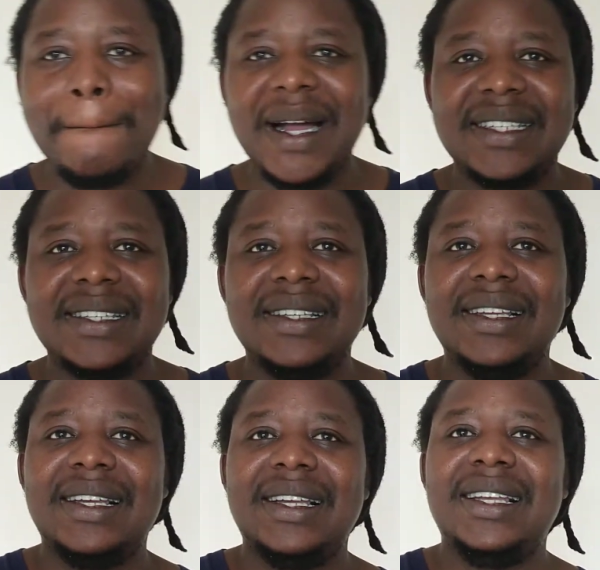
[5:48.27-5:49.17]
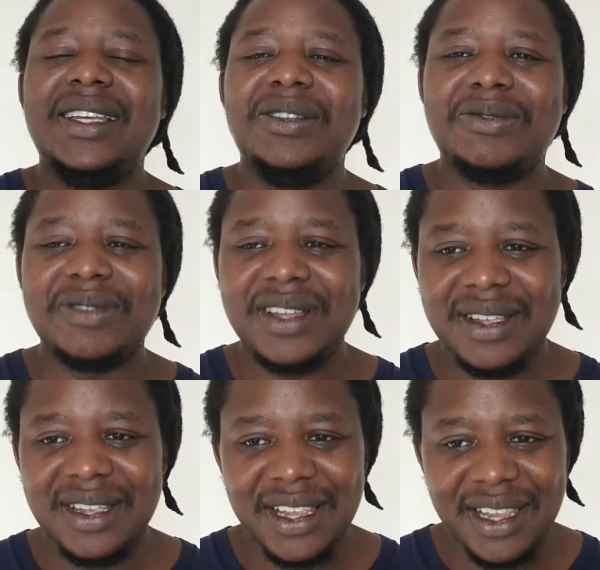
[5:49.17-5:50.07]
But, you know,
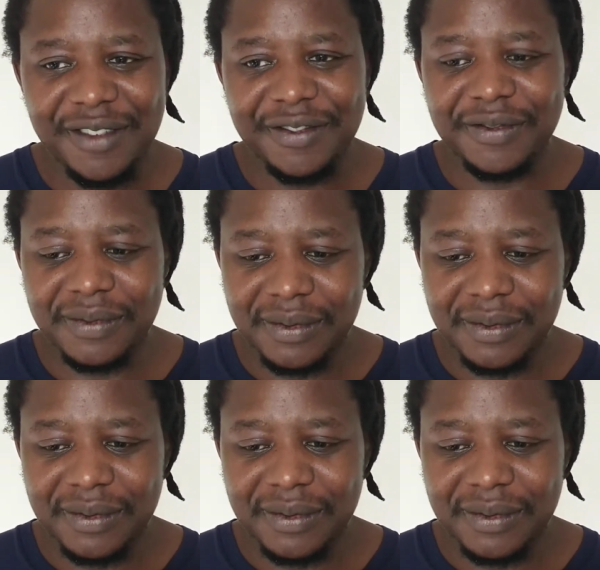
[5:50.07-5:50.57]
if